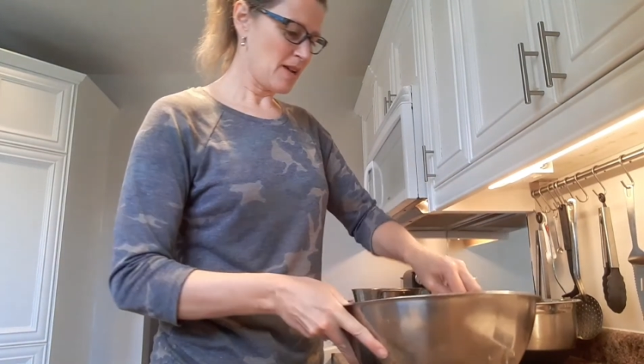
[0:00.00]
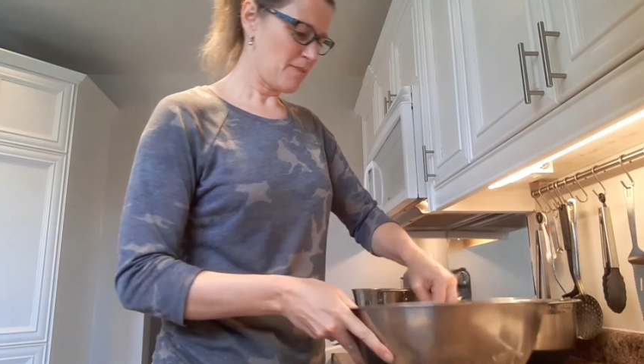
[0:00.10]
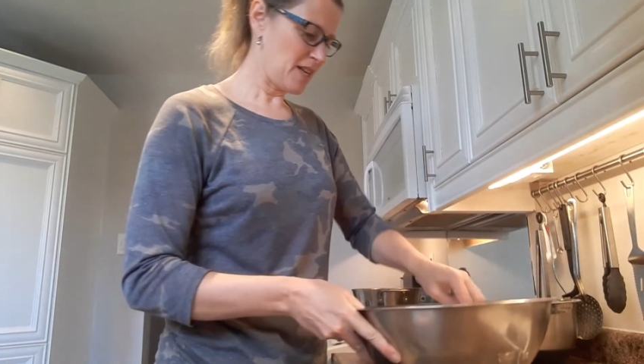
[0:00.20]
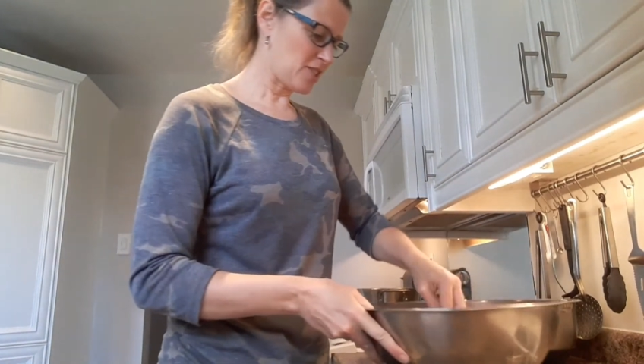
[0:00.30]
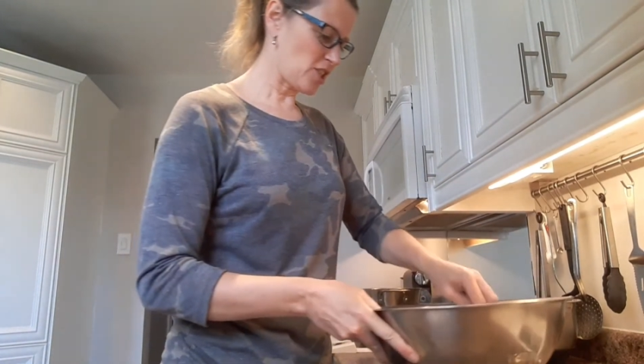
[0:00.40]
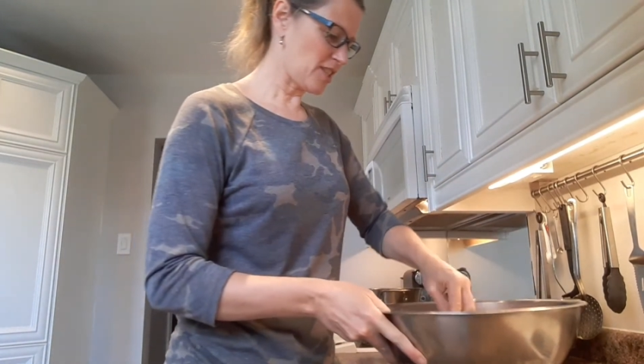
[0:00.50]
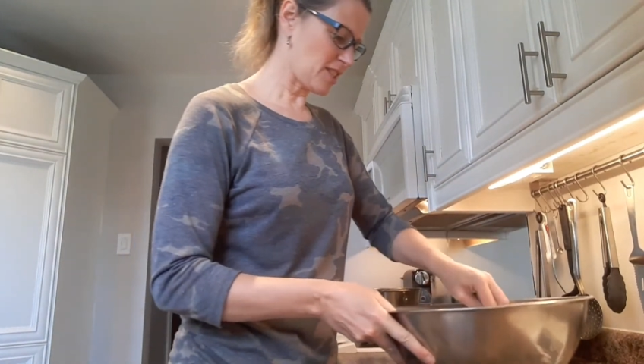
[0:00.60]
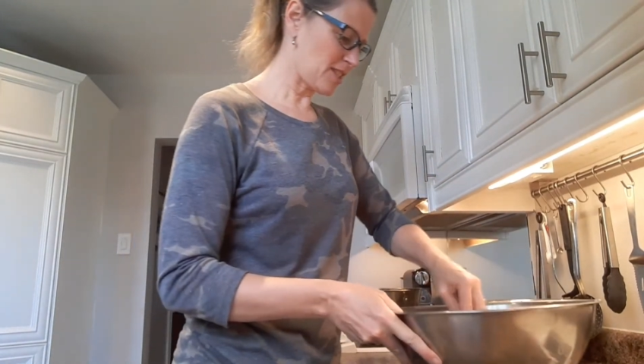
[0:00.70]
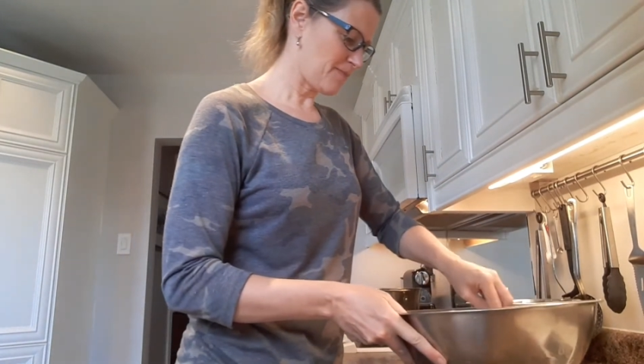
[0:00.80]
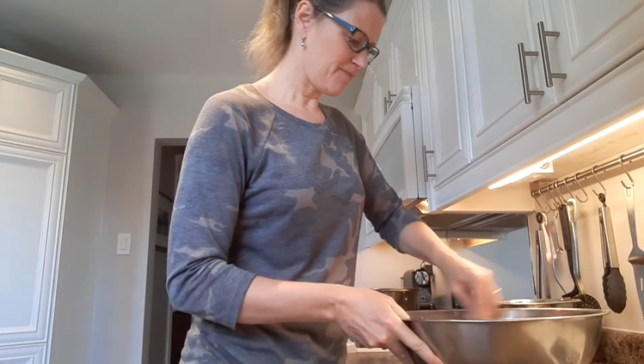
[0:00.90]
But it's just
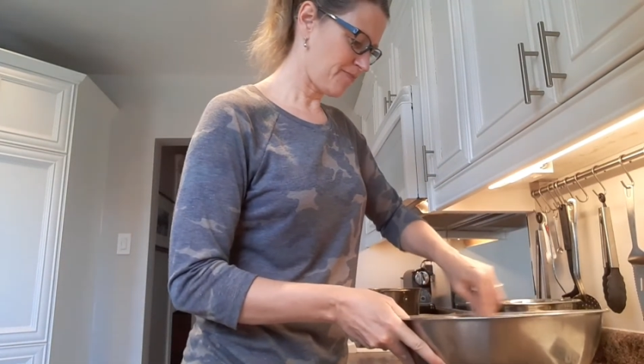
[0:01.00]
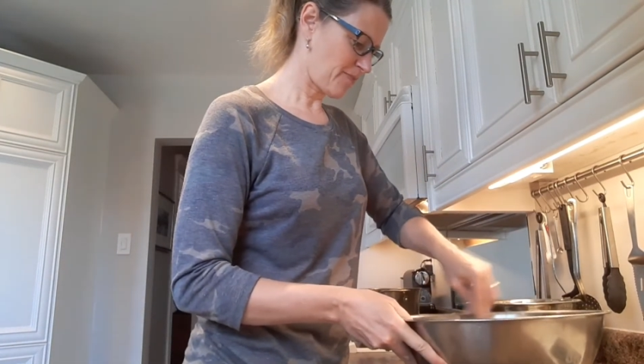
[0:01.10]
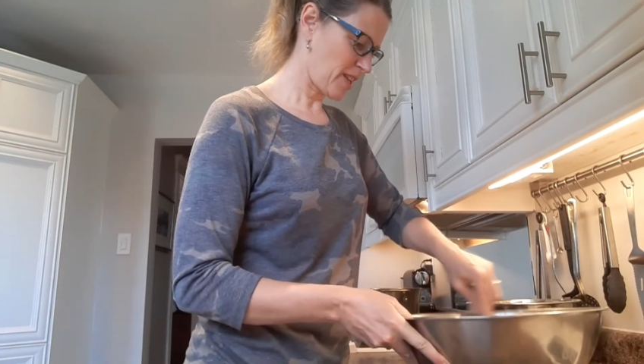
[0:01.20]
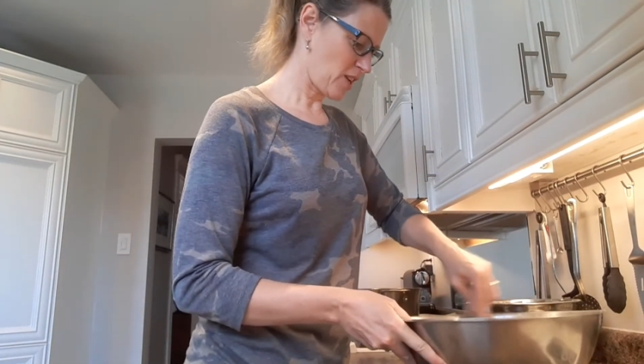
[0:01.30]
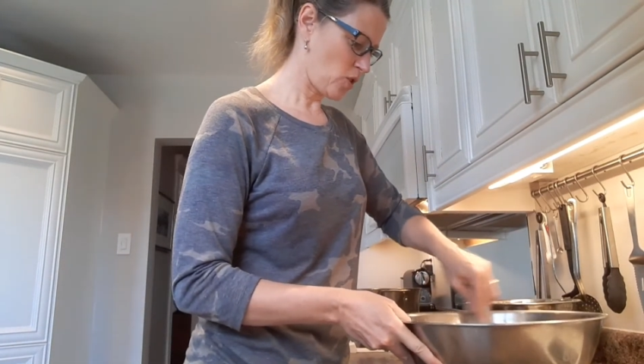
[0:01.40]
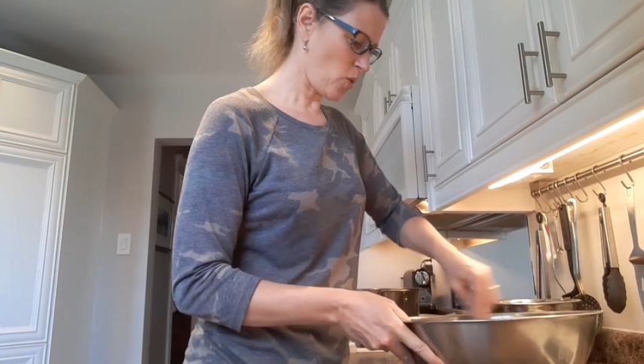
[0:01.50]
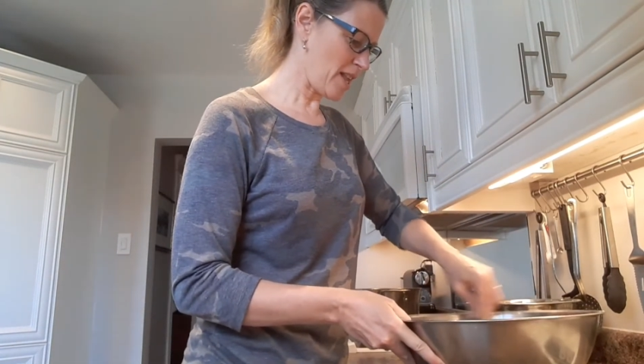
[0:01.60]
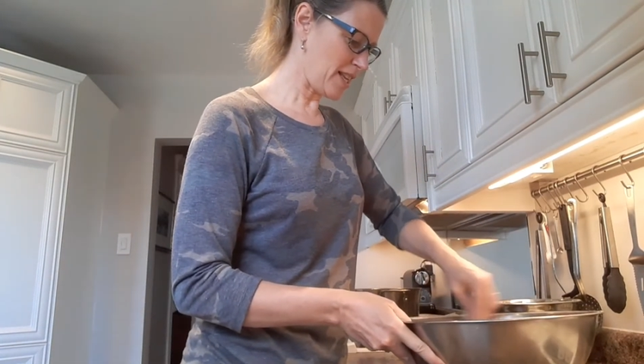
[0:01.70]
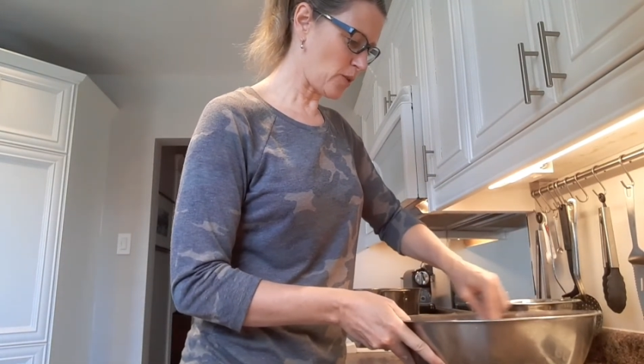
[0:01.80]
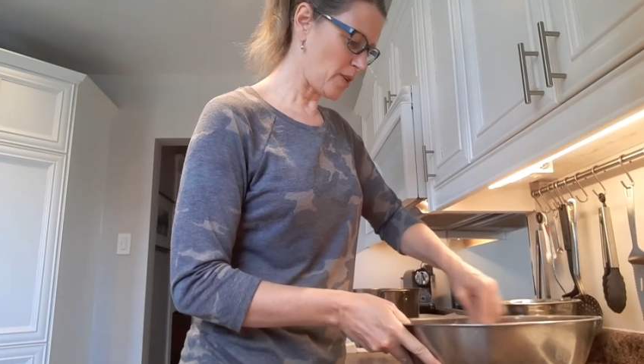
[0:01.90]

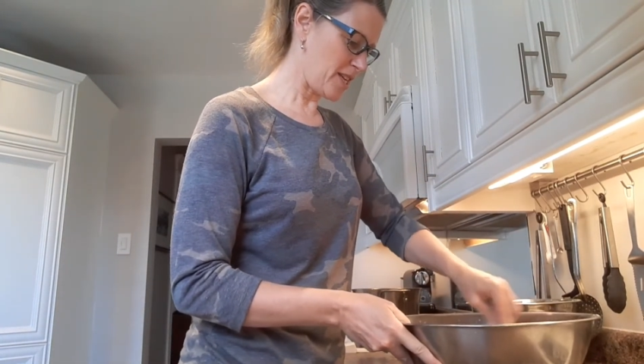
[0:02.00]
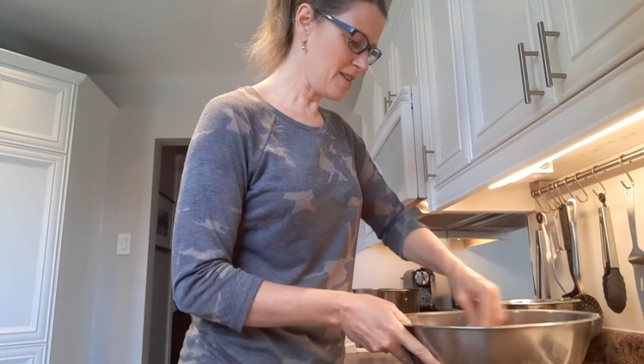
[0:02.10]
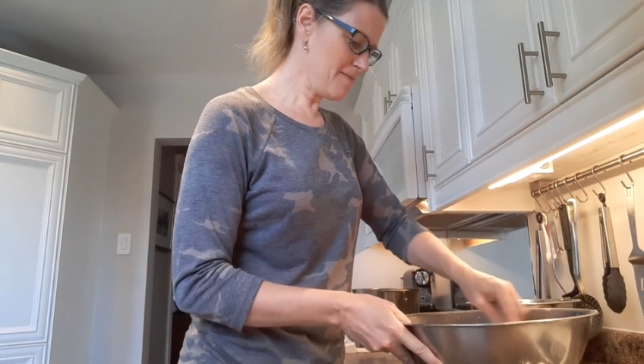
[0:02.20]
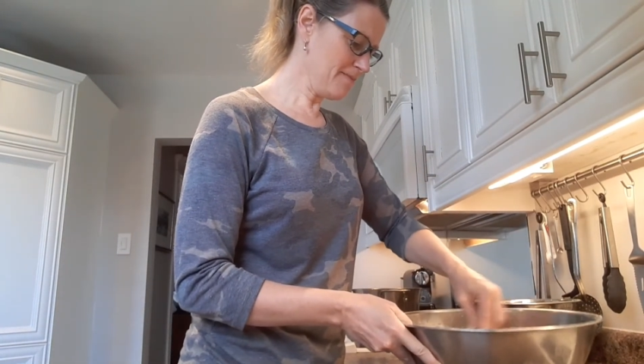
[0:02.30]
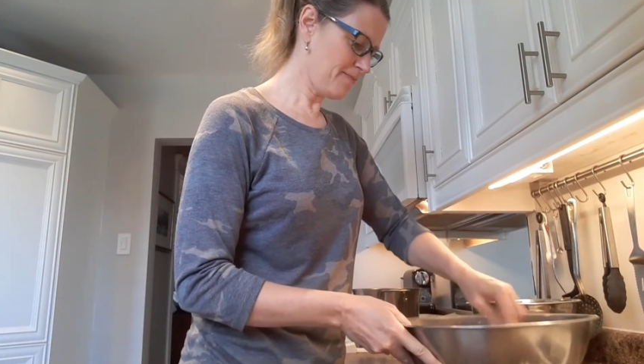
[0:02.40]
quite liquidy.